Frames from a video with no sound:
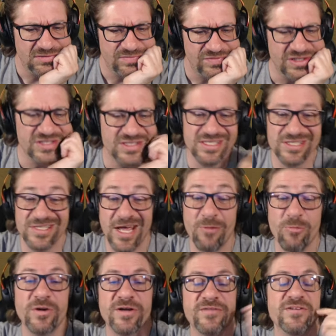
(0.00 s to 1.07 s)
Does it just... I
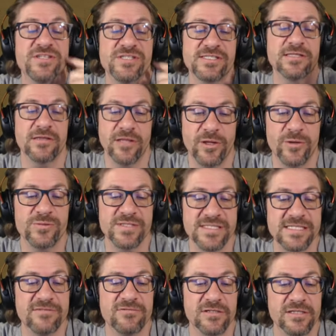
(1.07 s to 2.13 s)
wonder if it just loads
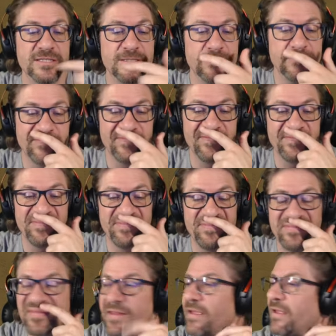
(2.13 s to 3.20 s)
differently.
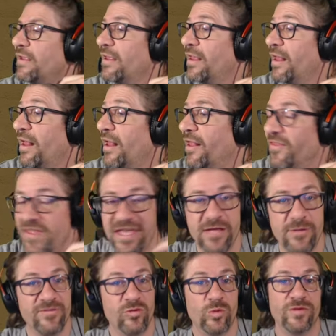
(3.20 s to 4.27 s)
Thank
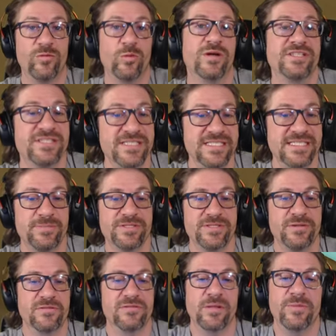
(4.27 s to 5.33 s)
you everyone for watching this
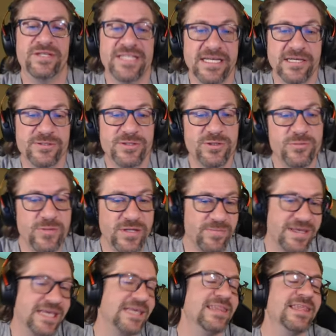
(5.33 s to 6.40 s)
episode of Lumber Tycoon 2 with
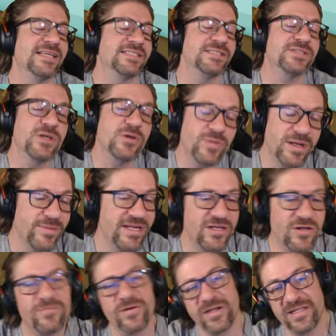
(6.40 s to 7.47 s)
me, Heath Haskins, Code Primate.
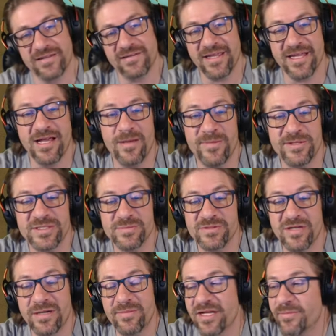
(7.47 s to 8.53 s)
Don't forget to like, comment,
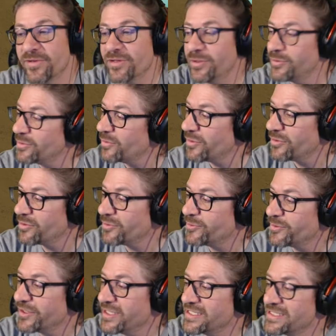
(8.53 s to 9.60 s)
subscribe down below. Do all the
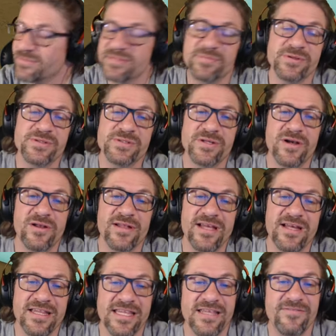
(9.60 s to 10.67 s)
cool things I'm supposed to call
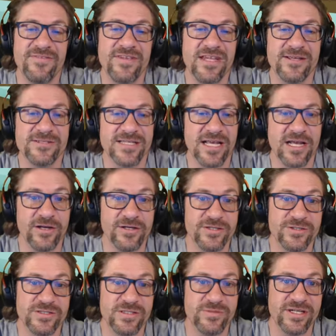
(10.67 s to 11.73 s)
out at the end of videos like a good
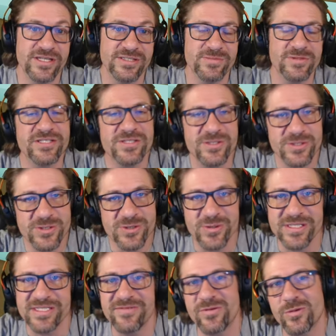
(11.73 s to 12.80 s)
YouTuber does, but it's your
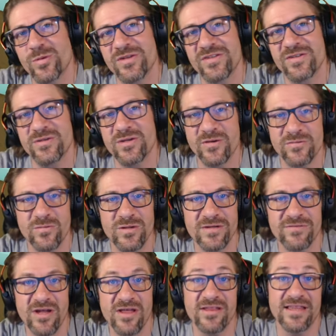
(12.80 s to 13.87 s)
choice. If you want to, go for it.
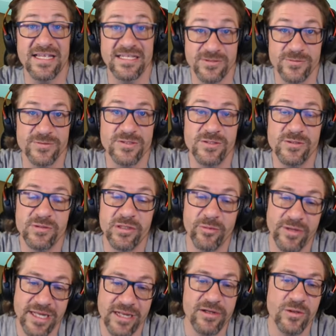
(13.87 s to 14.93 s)
If not, that's cool too. You were
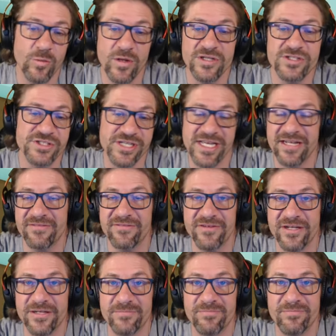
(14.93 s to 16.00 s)
here, you watched, you had
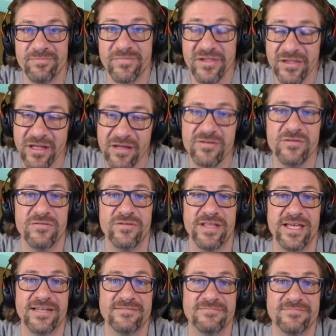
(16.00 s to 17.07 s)
fun. Love you for
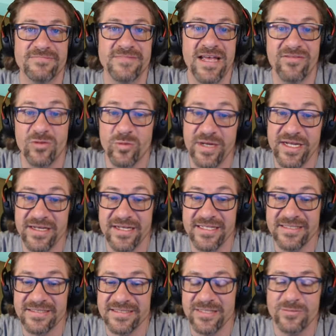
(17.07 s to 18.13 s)
that. Have a great
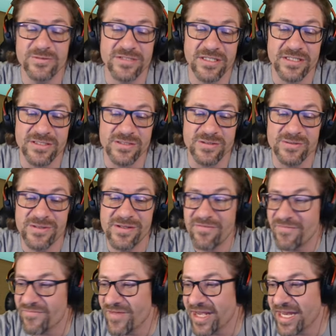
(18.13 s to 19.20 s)
night, and we'll talk to you
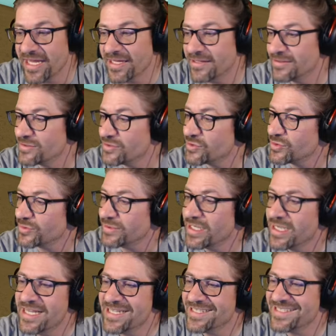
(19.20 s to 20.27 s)
very soon.
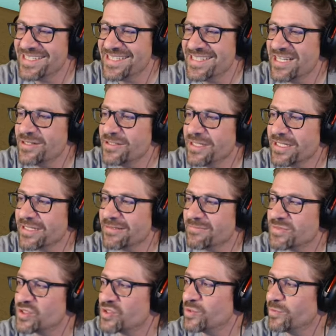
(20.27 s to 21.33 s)
Does that sound like
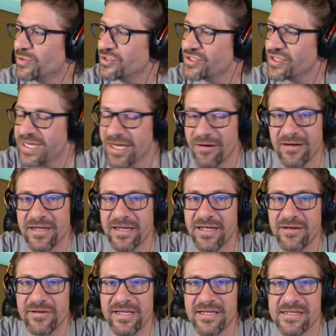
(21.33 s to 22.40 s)
super generic
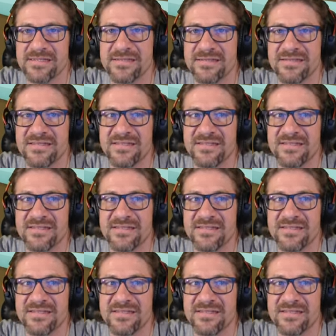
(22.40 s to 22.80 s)
nowadays?